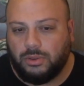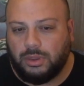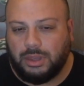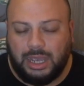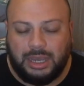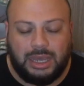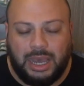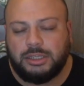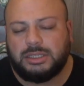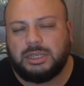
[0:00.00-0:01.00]
I
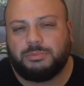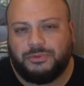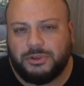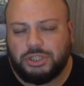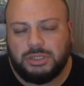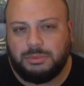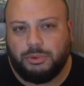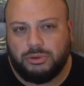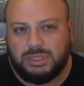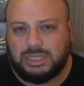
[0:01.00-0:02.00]
understand proficiency
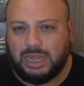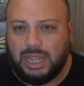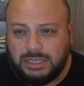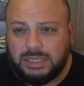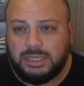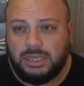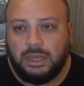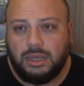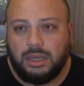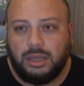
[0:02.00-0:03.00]
bonus is less,
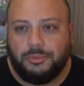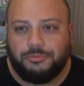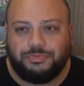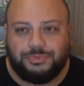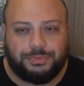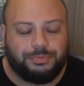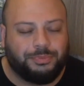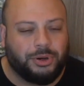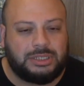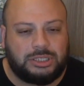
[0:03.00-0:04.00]

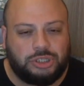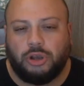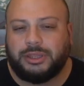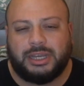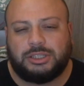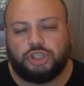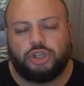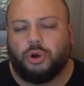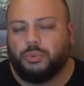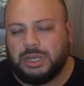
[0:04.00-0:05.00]
but that's
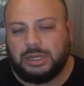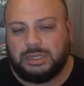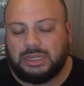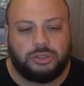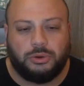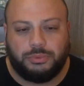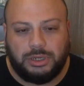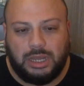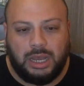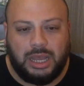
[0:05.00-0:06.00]
so weird. It's so
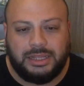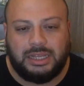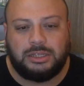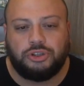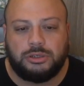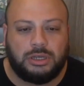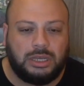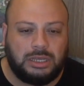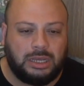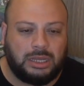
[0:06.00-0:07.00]
weird. And then
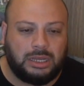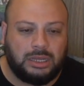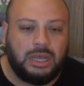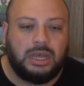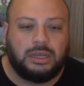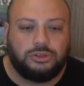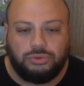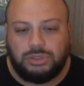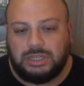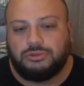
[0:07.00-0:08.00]
you
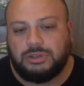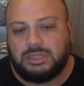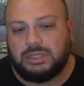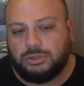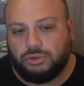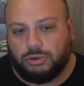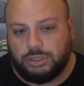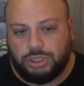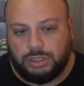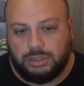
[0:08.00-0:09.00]
decrease
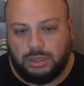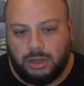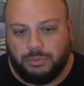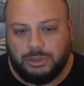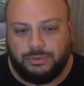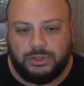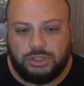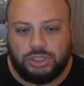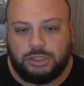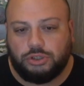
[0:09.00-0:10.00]
exhaustion when you
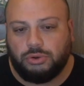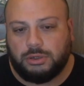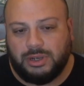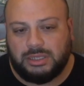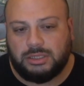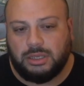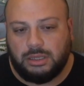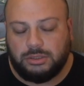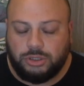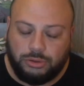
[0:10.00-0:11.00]
finish a short rest.
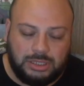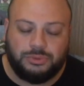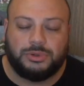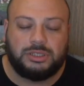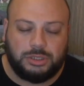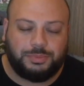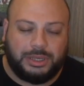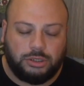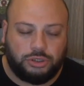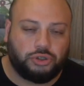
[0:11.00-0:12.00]
So this one is just
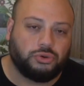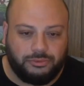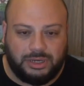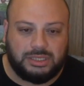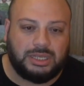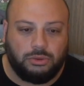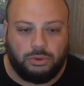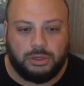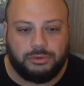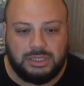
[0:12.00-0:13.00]
based on short rest, not
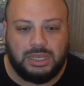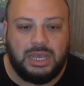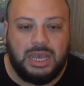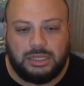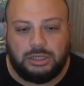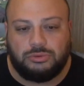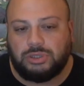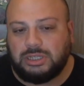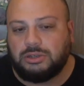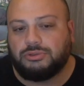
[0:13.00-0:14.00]
long rest. And it
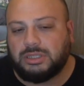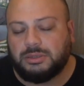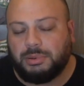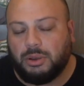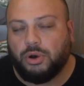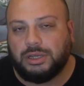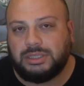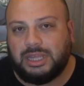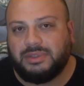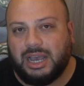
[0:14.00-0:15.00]
decreases by 1.
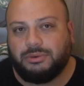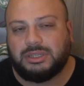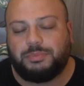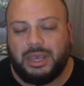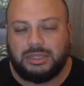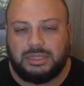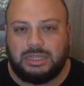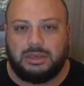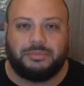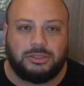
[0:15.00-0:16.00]
They've now expanded
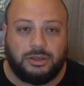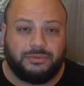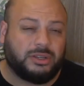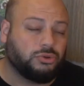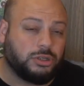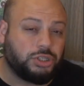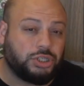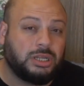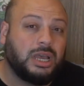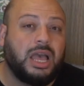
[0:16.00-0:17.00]
the amount of
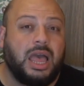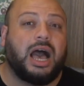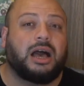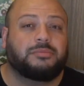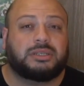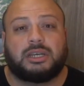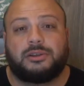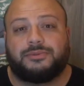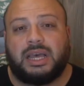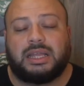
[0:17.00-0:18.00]
exhaustion. I'm
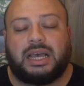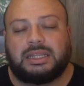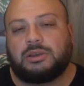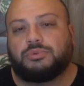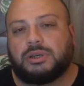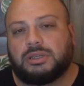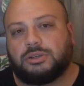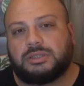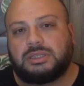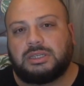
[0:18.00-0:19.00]
excited for that. I think we're going to
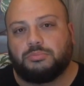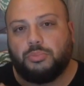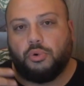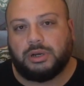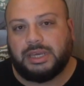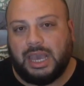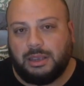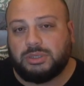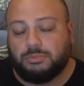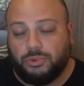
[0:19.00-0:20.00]
start seeing more
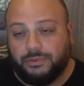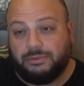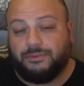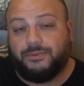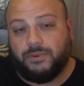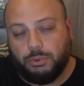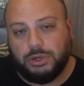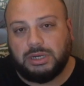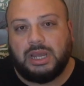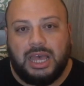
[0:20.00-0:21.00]
games moving
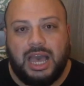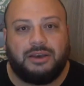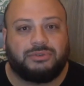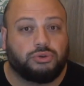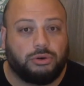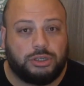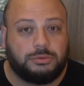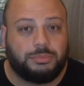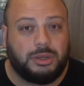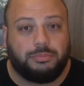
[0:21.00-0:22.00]
forward have
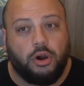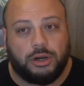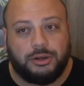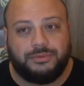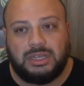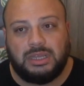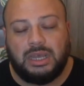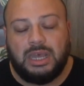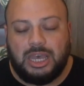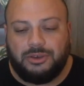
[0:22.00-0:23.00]
exhaustion be a part of it.
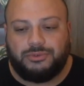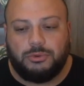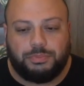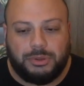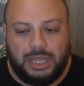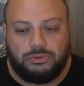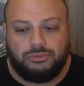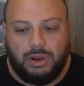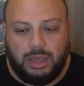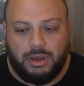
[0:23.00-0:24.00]
If you played
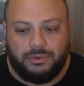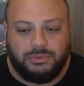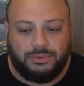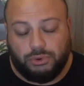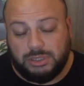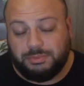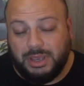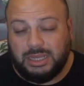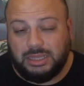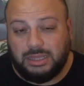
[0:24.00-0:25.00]
Rime of the Frost
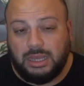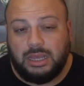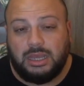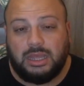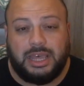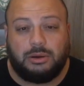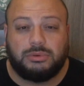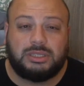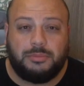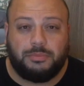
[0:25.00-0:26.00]
Maiden, that
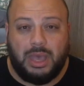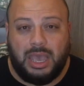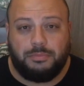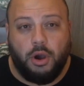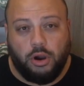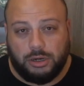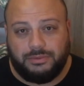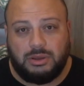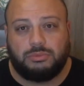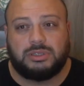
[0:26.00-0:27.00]
was a part of
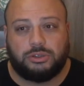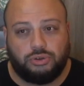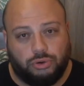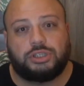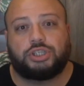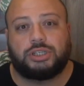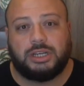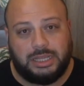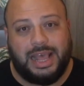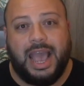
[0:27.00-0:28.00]
it, was exhaustion
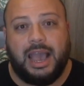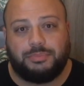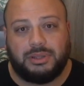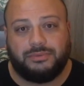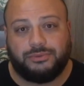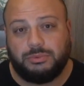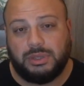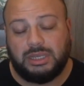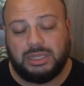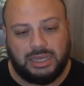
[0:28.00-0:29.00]
can happen
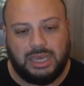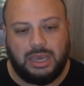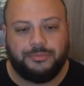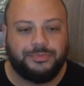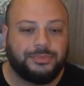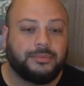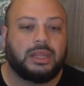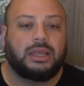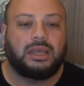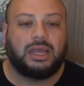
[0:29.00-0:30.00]
frequently in that game.
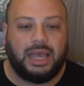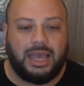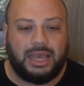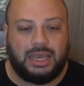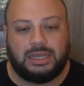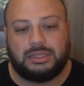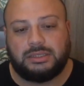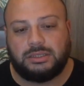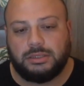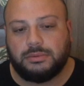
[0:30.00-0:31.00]

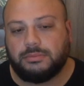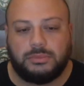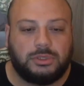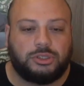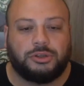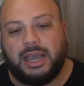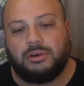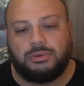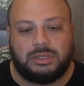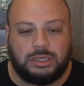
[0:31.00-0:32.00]
And so
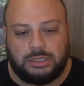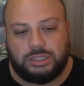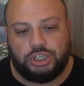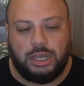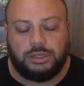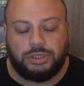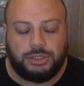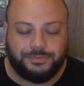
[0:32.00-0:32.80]
now it's changed.